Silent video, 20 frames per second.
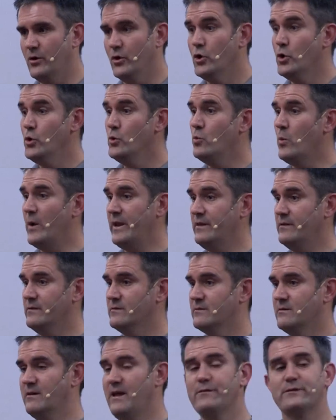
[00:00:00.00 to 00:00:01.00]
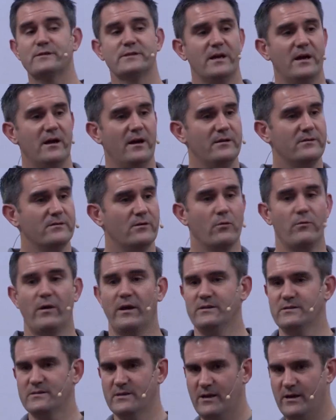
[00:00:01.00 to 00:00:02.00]
Who wins, left side or
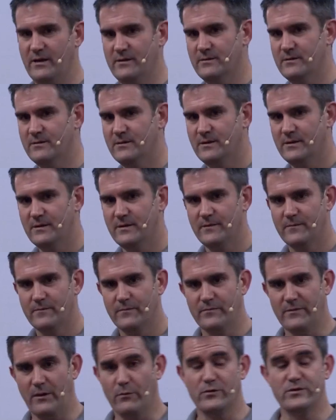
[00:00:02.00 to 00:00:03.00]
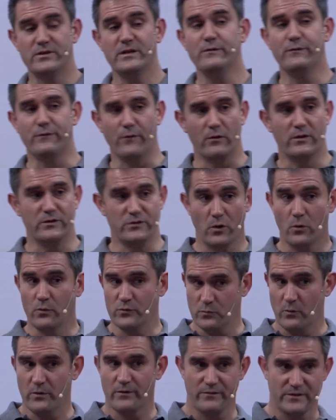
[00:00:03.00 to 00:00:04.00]
right side? Now, the default is
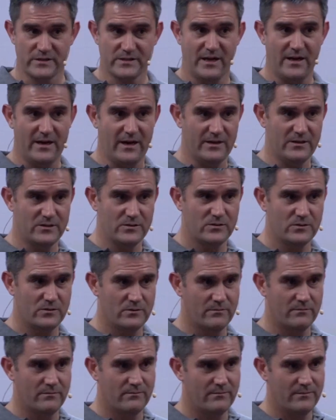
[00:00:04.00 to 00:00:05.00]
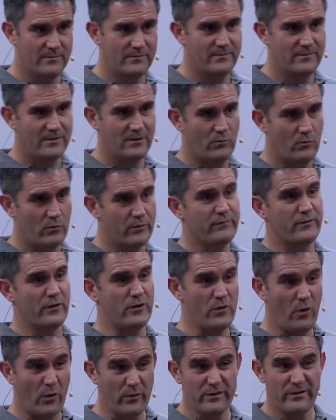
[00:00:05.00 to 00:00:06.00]
always one of the sides. One of the
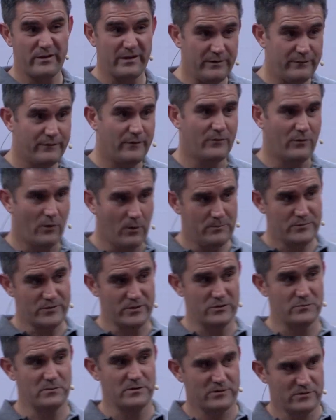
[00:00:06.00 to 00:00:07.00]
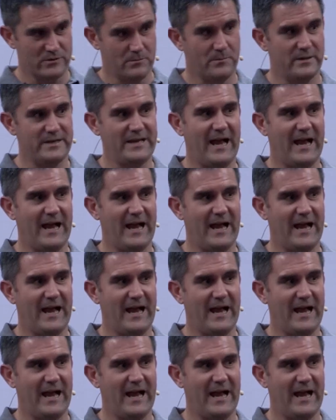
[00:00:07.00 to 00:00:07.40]
non-default options, which somebody